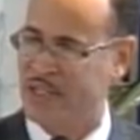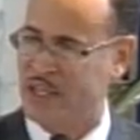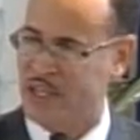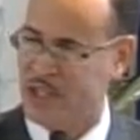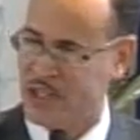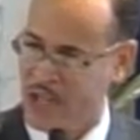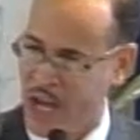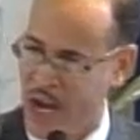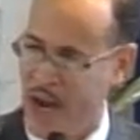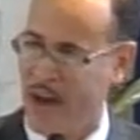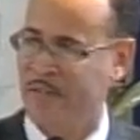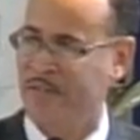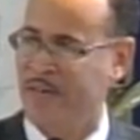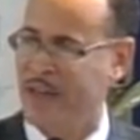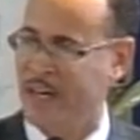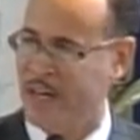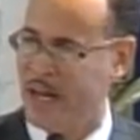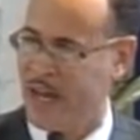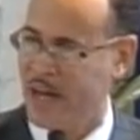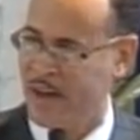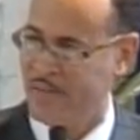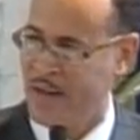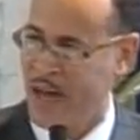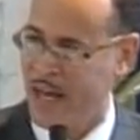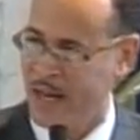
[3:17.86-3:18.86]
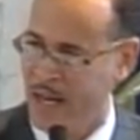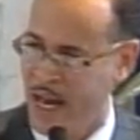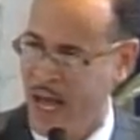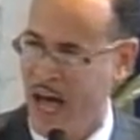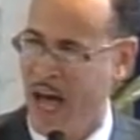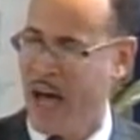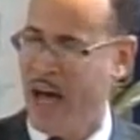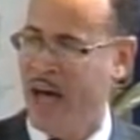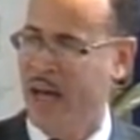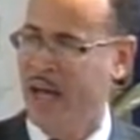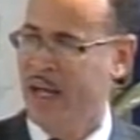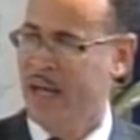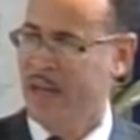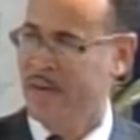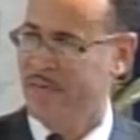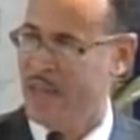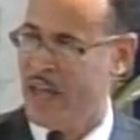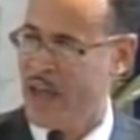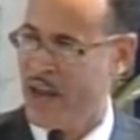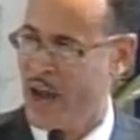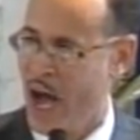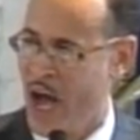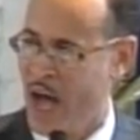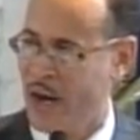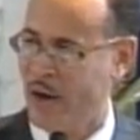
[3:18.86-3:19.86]
servant of Allah,
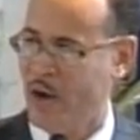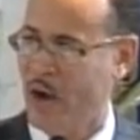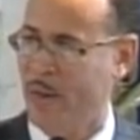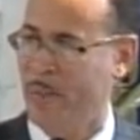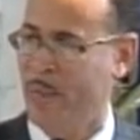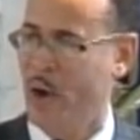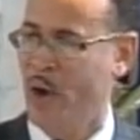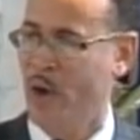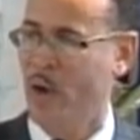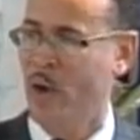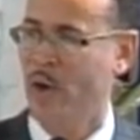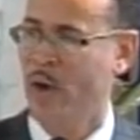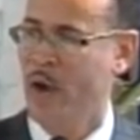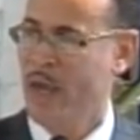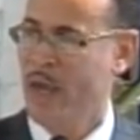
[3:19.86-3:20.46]
the Honorable